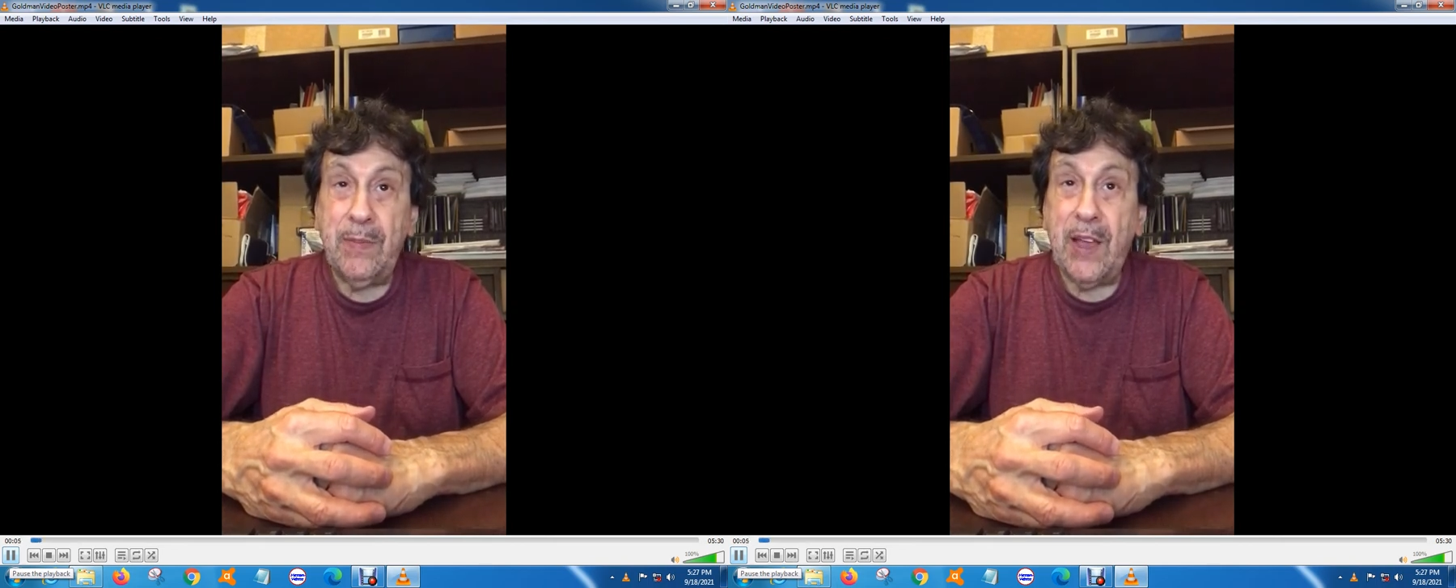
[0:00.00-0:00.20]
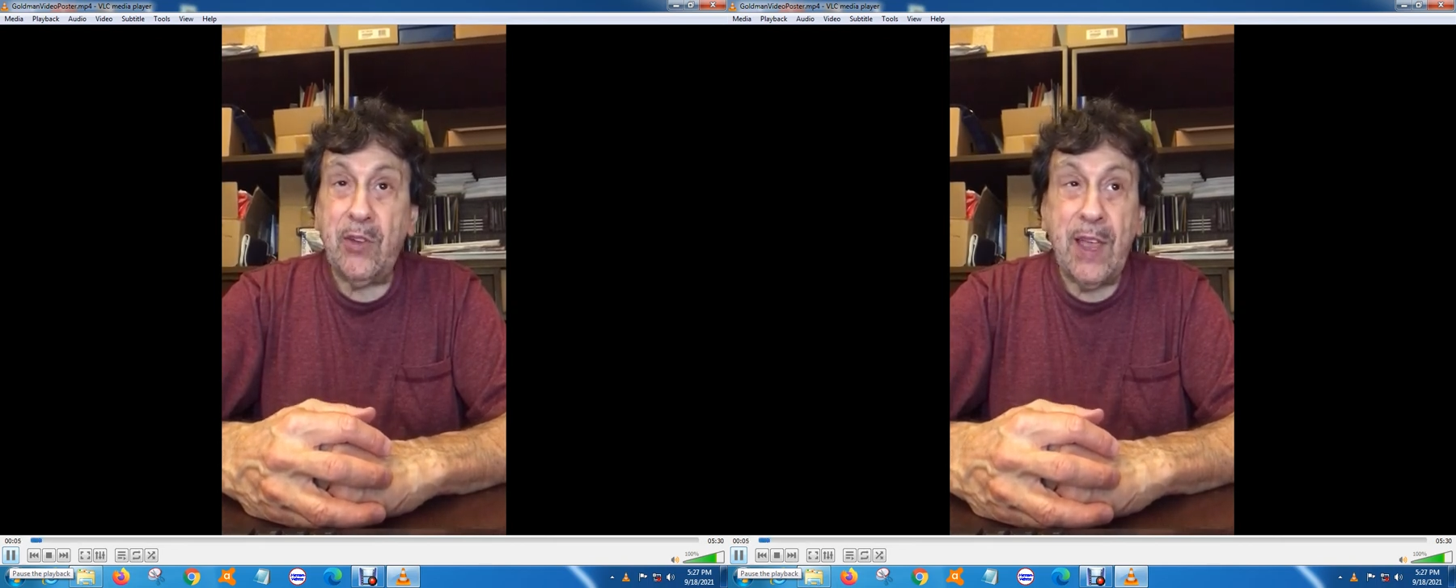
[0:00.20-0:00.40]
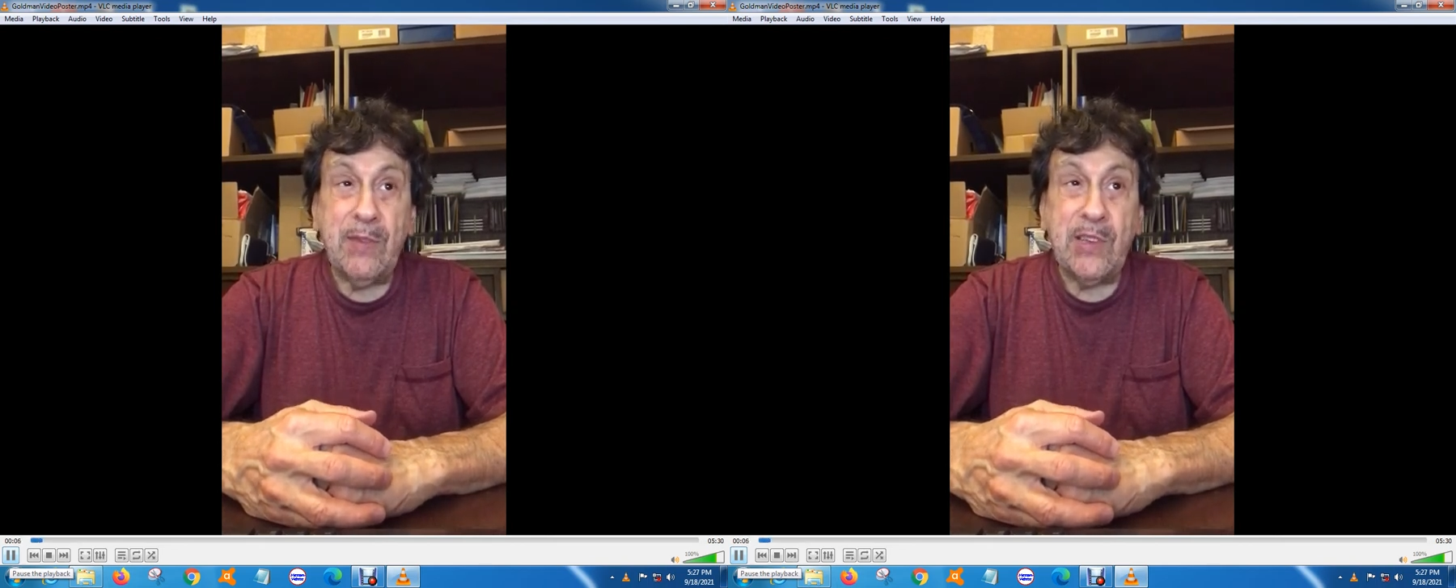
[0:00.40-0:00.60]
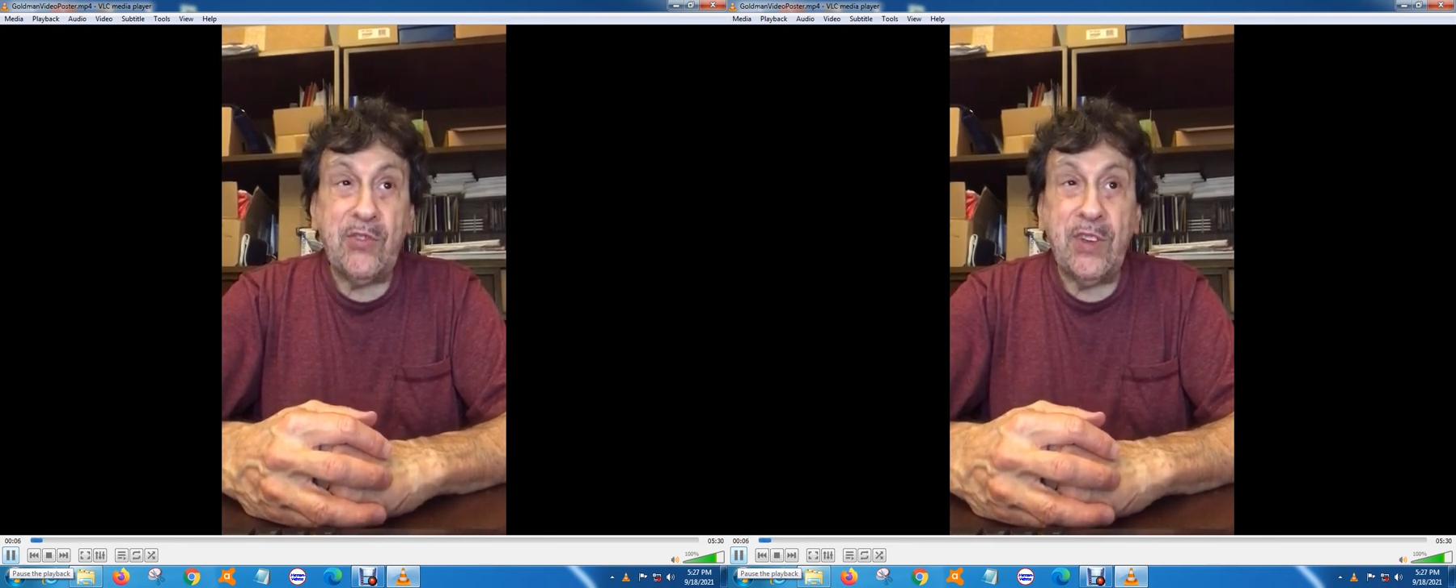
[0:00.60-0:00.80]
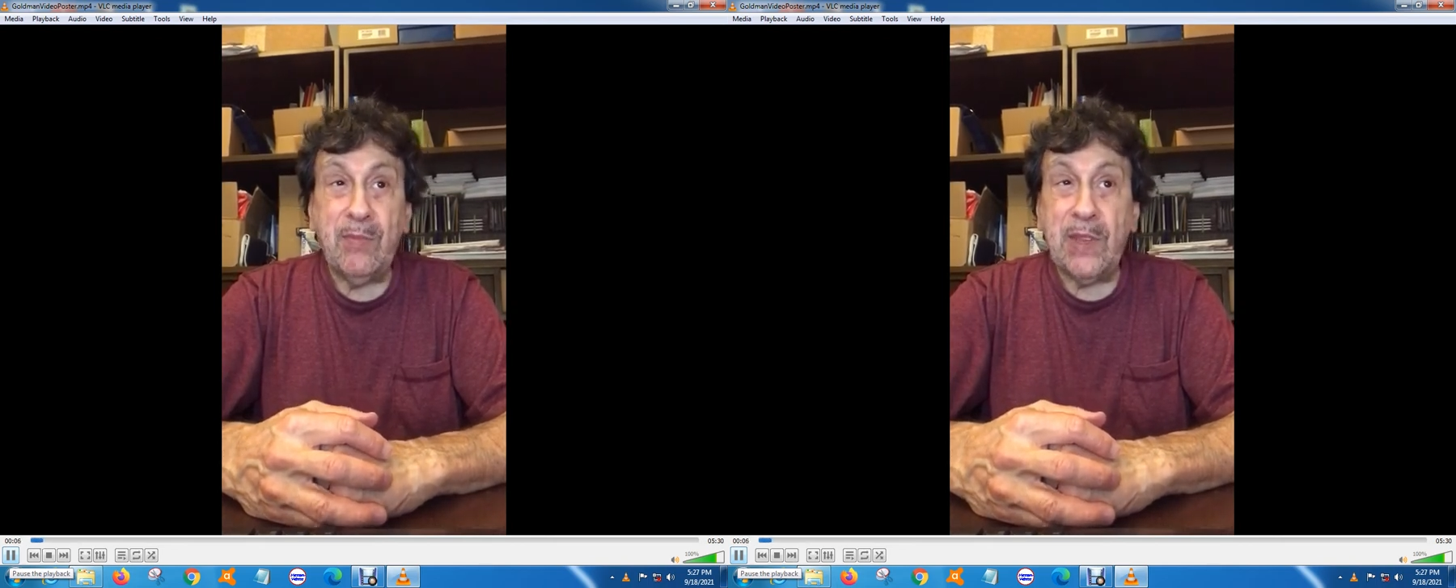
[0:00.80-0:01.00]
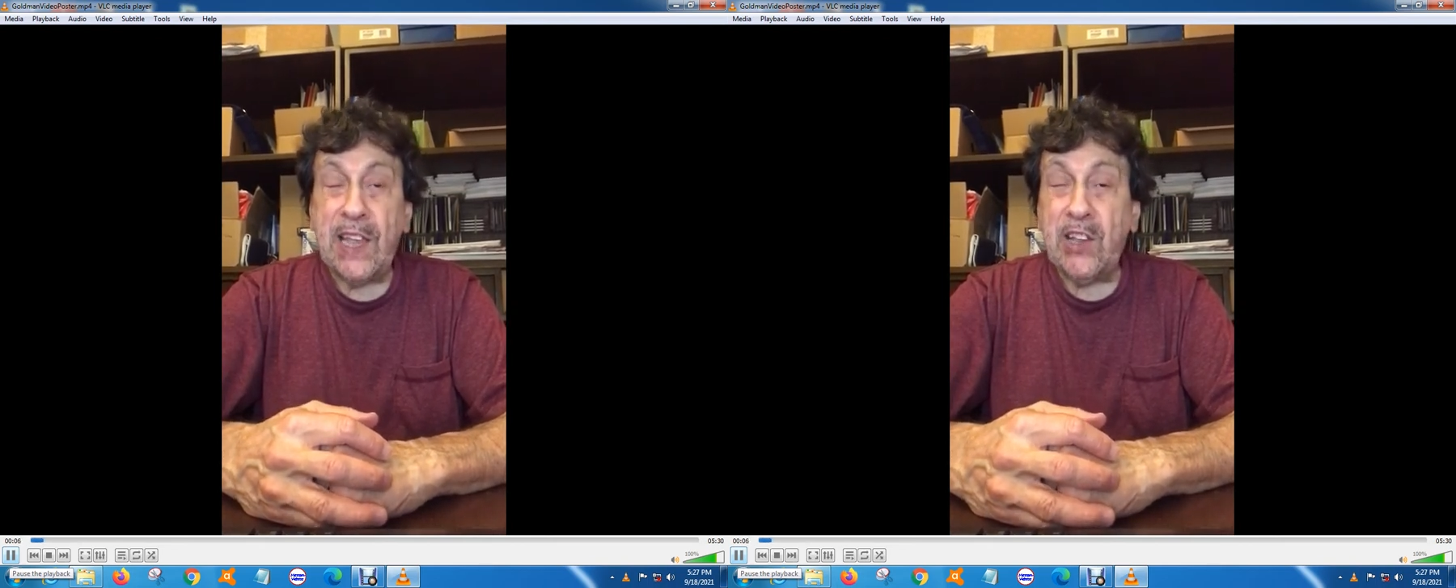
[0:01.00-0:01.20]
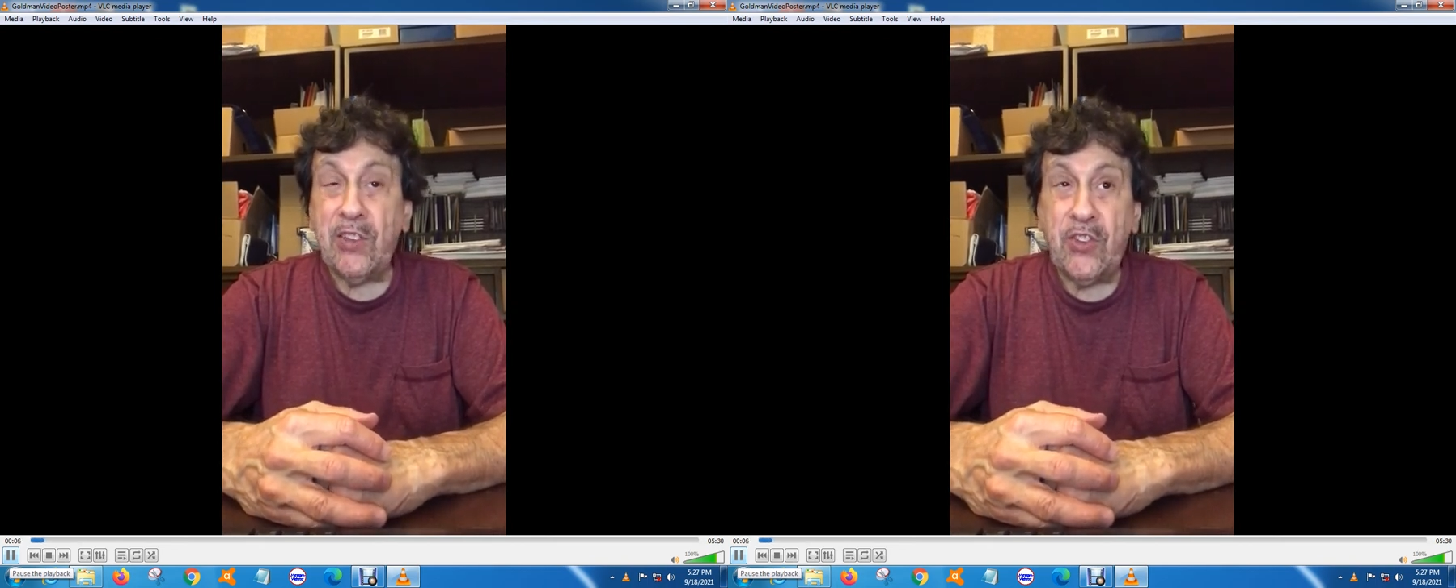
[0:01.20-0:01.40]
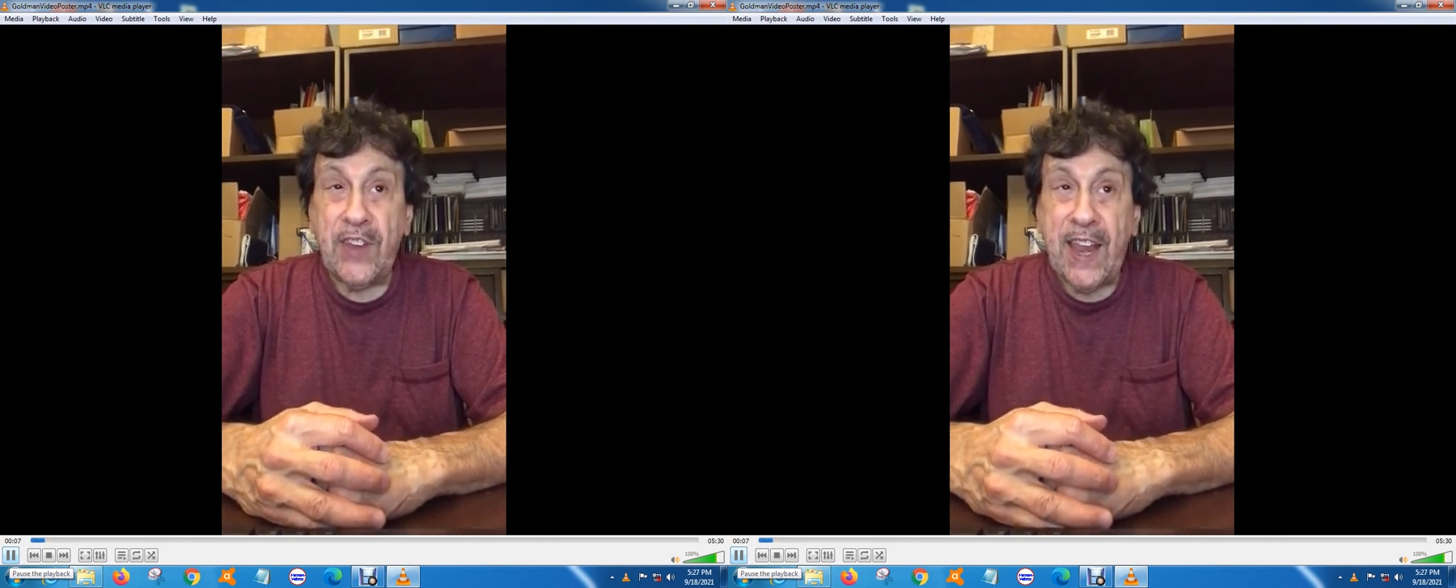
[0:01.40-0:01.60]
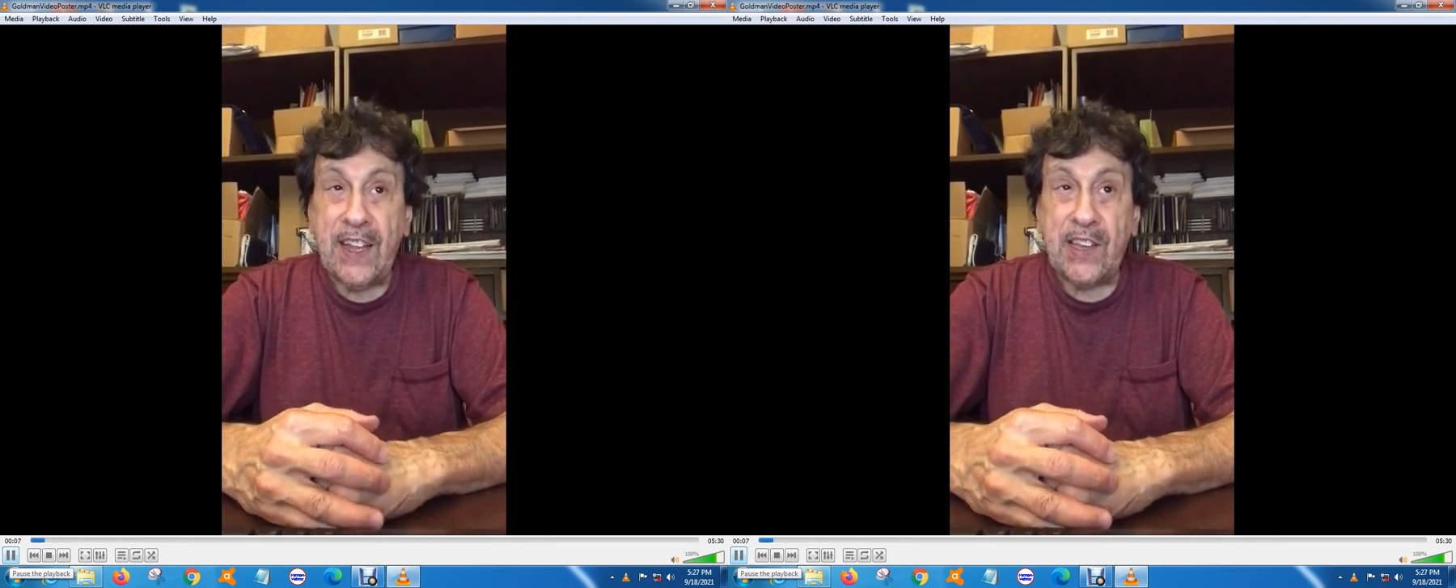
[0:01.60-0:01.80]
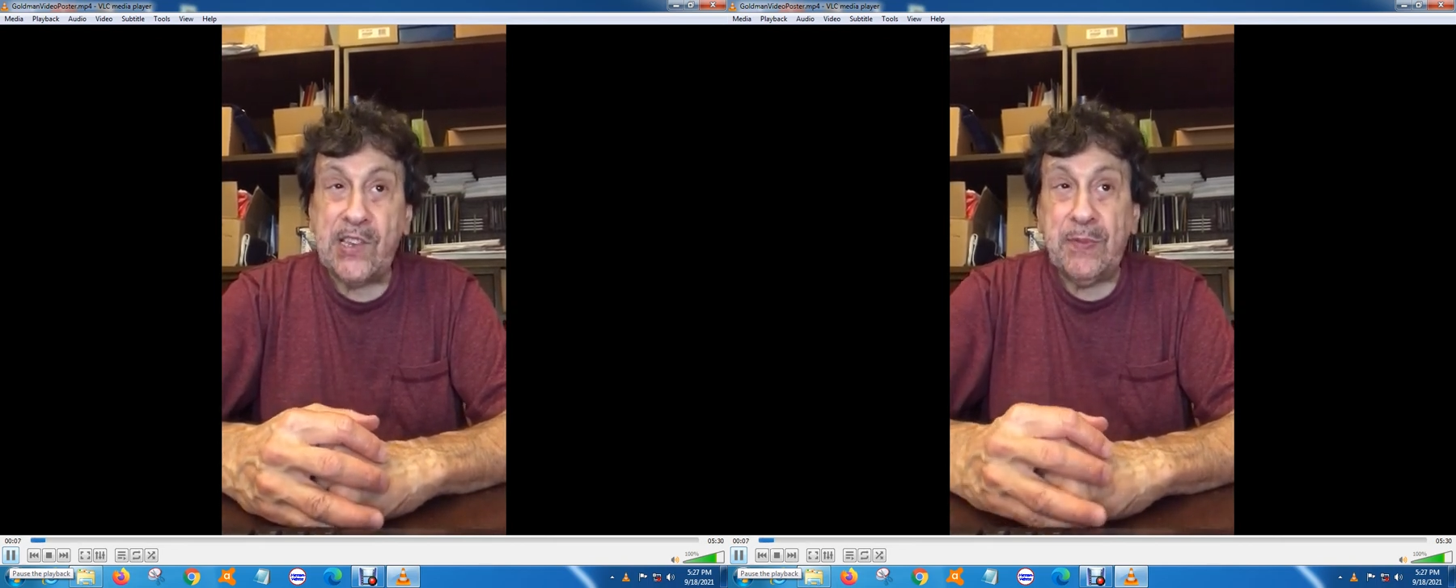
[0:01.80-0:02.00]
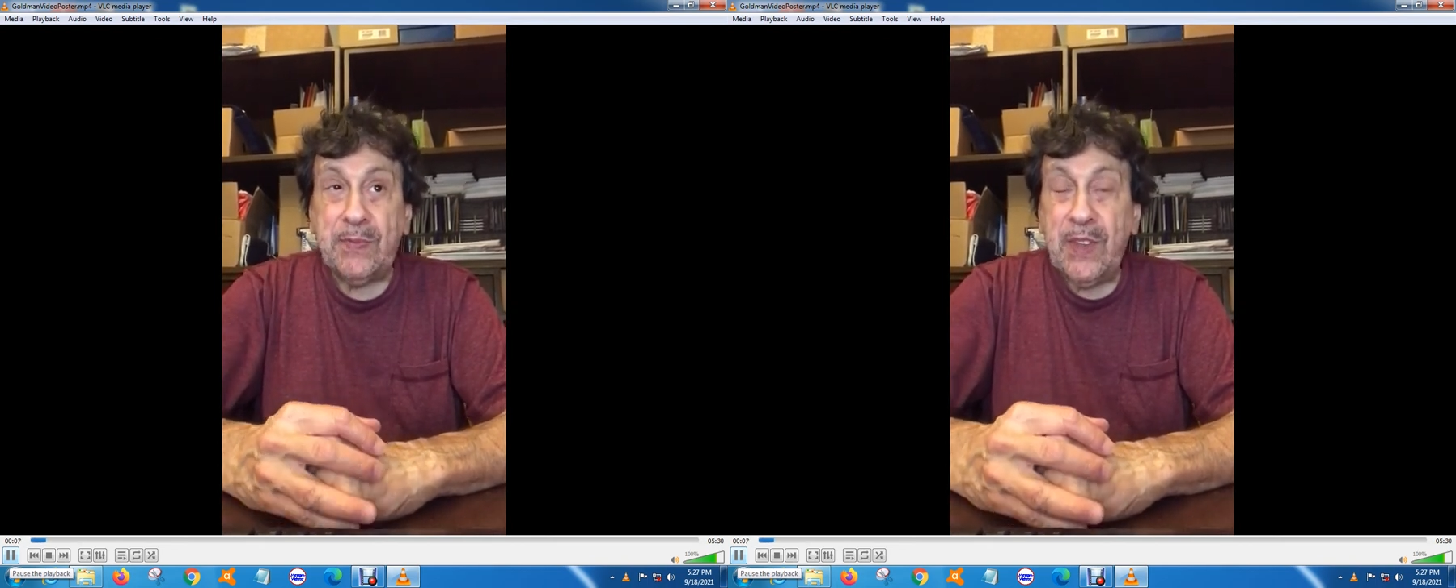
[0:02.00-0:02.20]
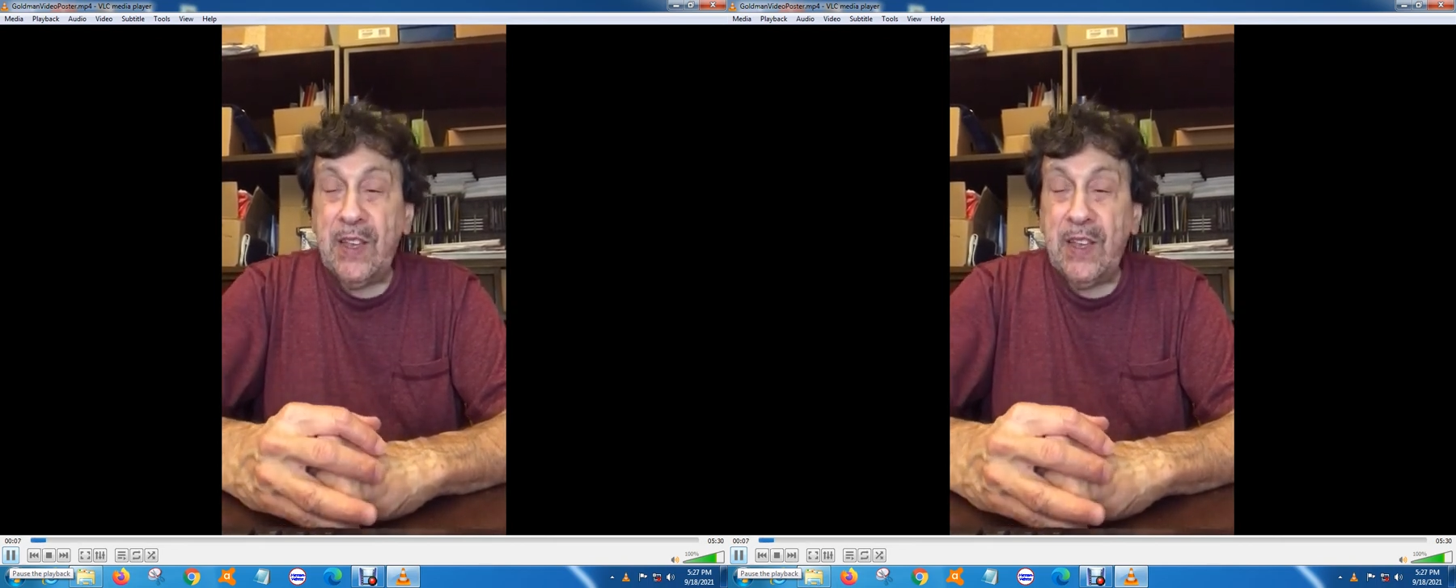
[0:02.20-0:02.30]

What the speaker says: Biochemistry, and Molecular Genetics